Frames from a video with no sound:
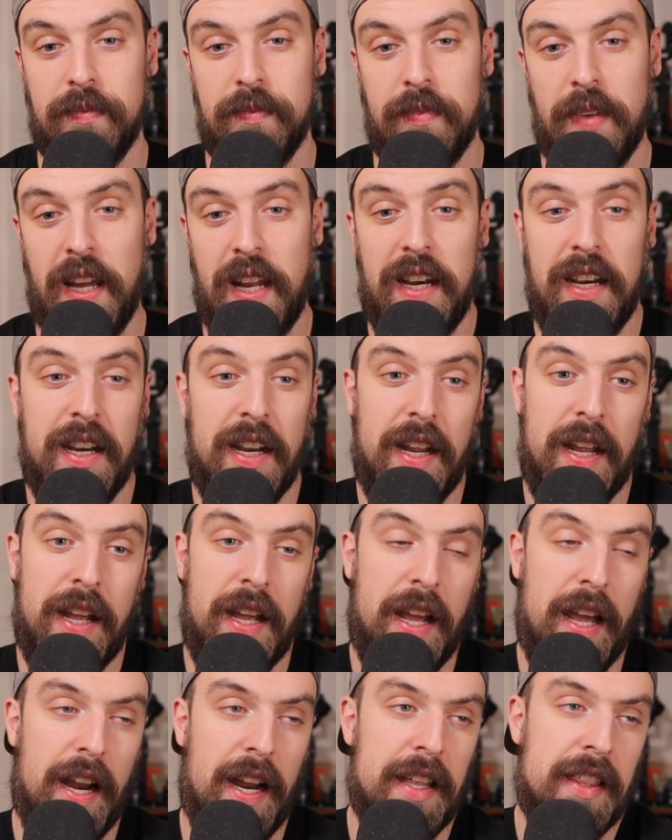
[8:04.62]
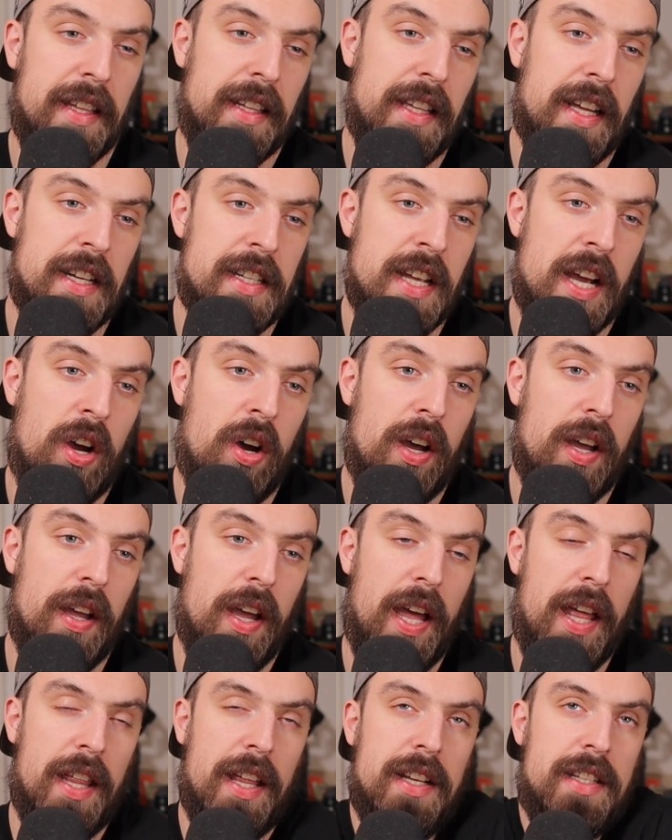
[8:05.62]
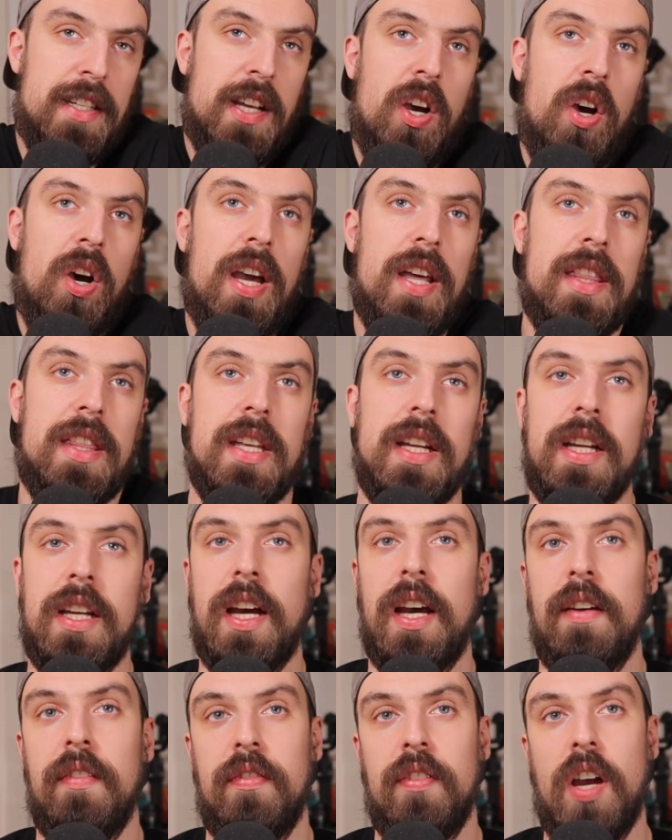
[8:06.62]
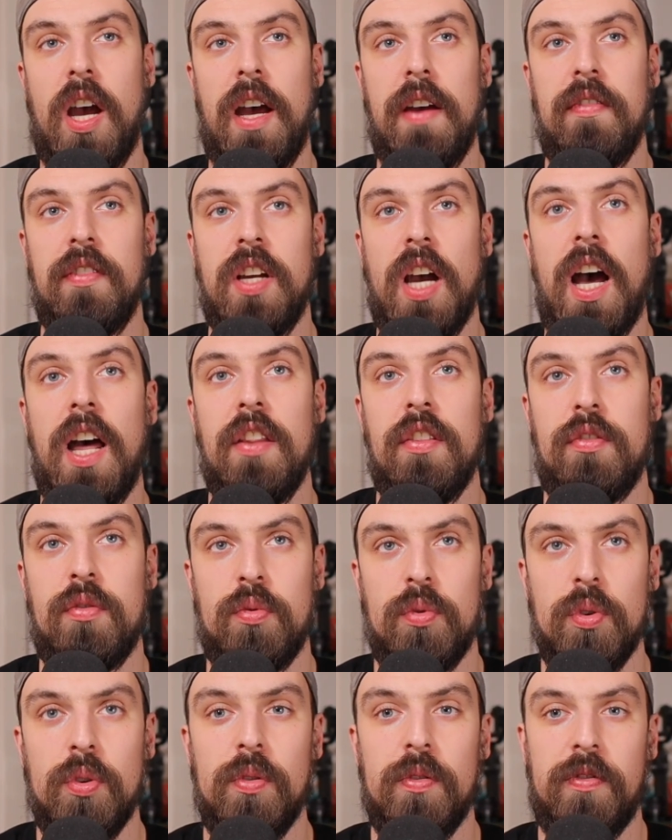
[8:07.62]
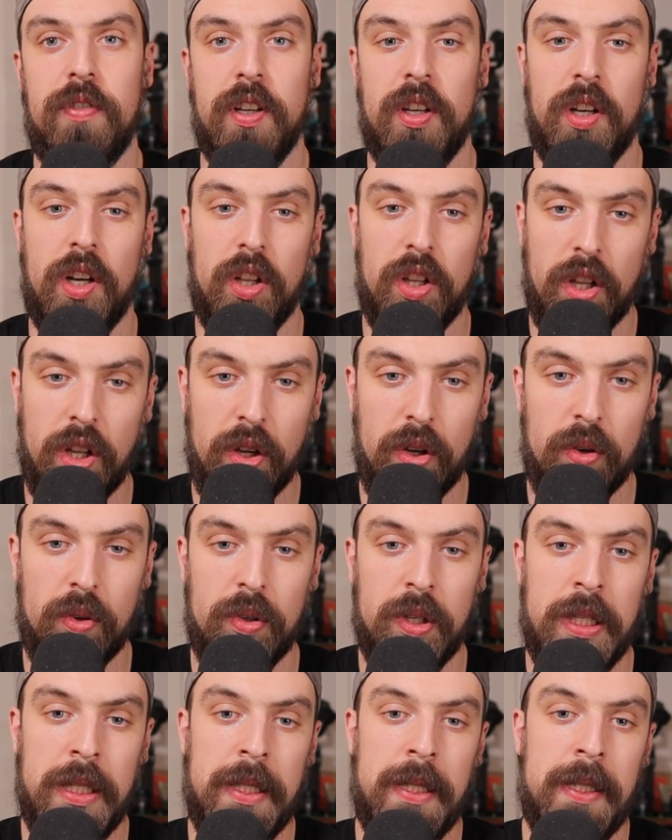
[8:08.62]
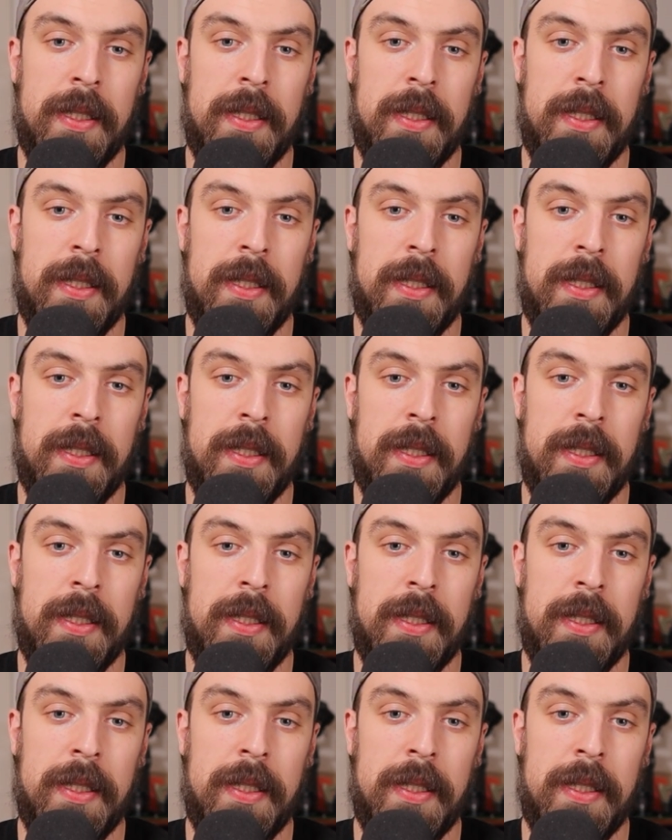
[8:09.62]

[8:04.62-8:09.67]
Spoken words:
And I think that's how I think I've gotten through feeling alone